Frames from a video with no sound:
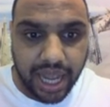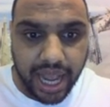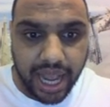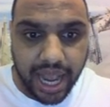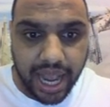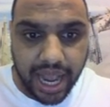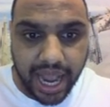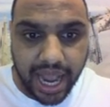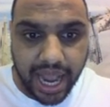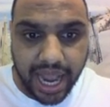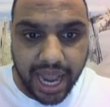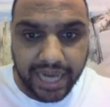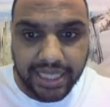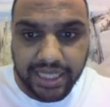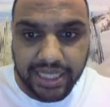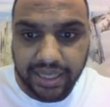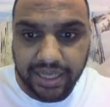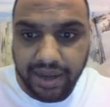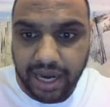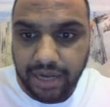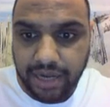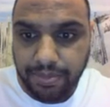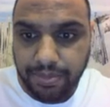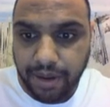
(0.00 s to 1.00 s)

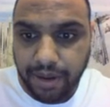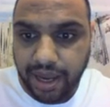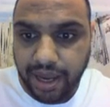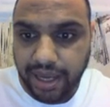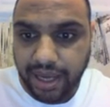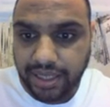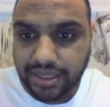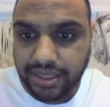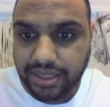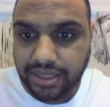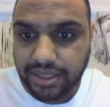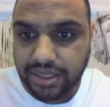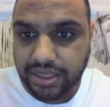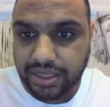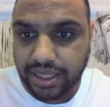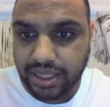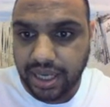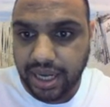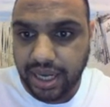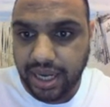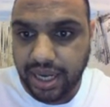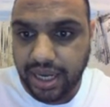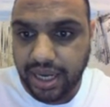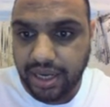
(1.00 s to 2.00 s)
active ad packs,
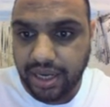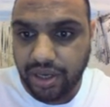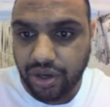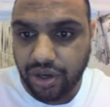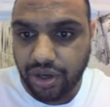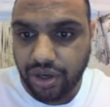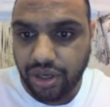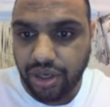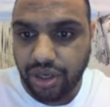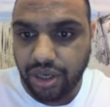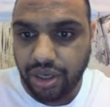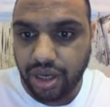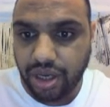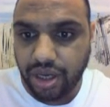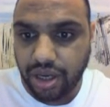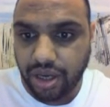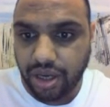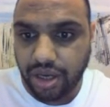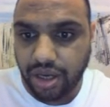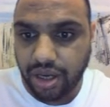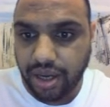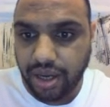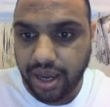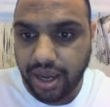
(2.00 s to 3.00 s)
and earning
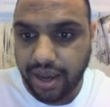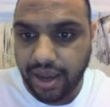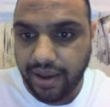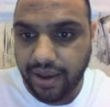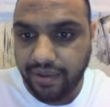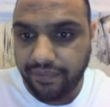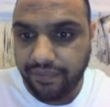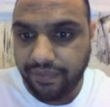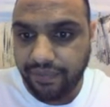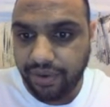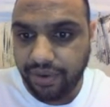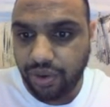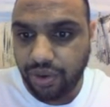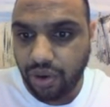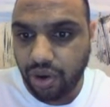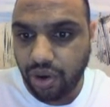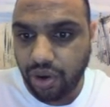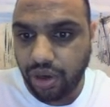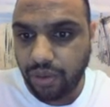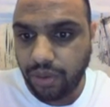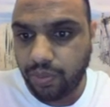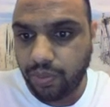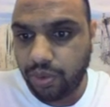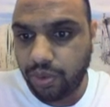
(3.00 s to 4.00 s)
I have
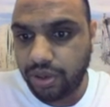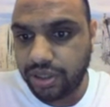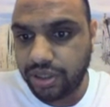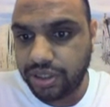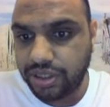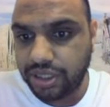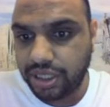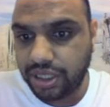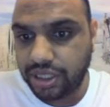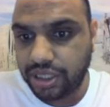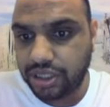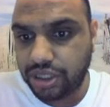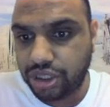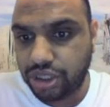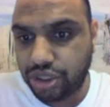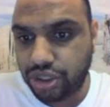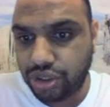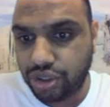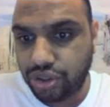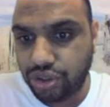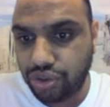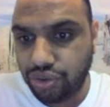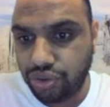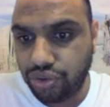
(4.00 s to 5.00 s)

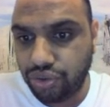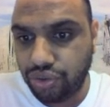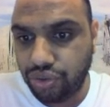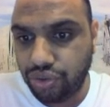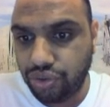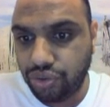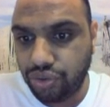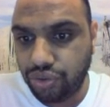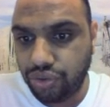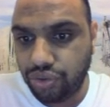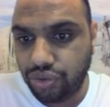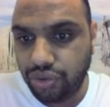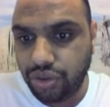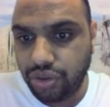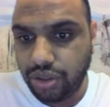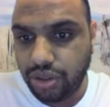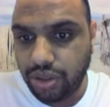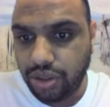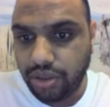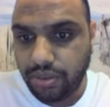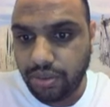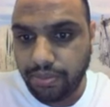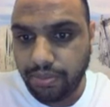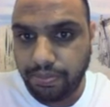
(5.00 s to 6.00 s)
9.62
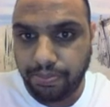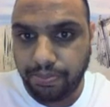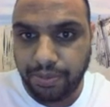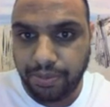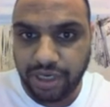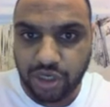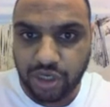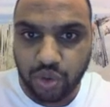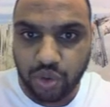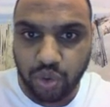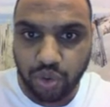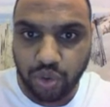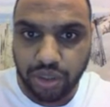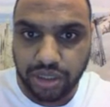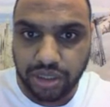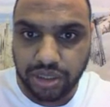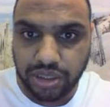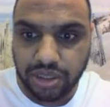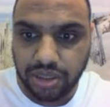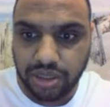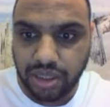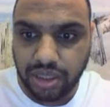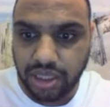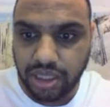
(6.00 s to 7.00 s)

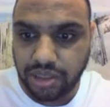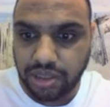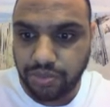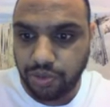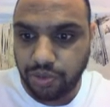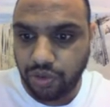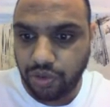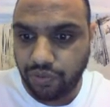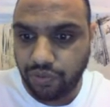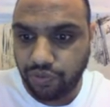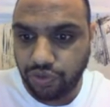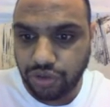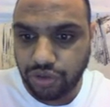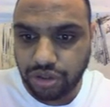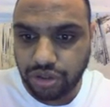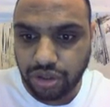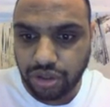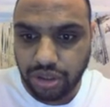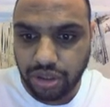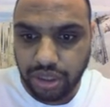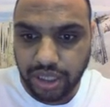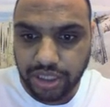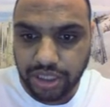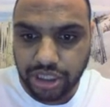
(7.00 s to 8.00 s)
bitcoins. That's beautiful.
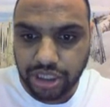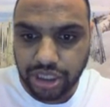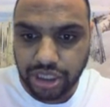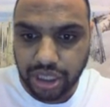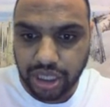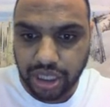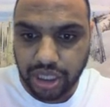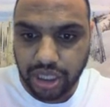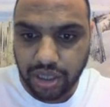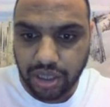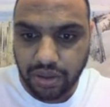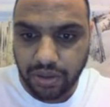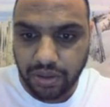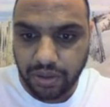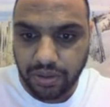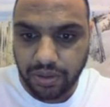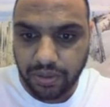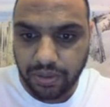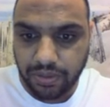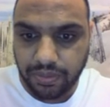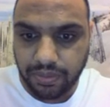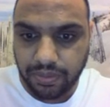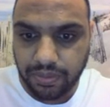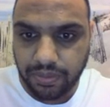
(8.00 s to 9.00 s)
So let's check it out,
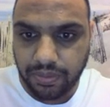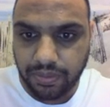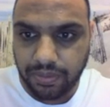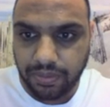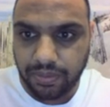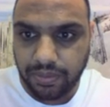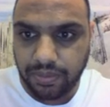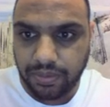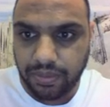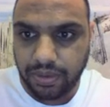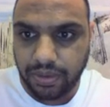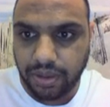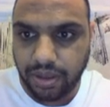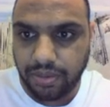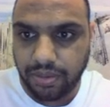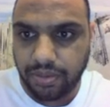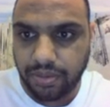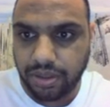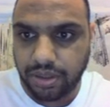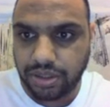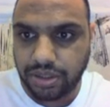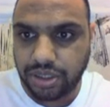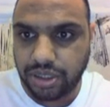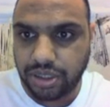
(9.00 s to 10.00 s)
how
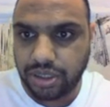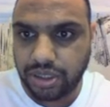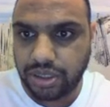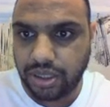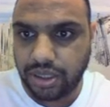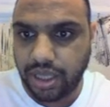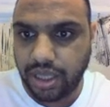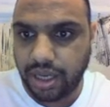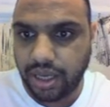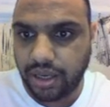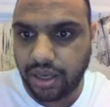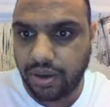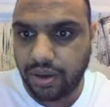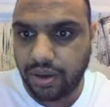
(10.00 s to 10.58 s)
much that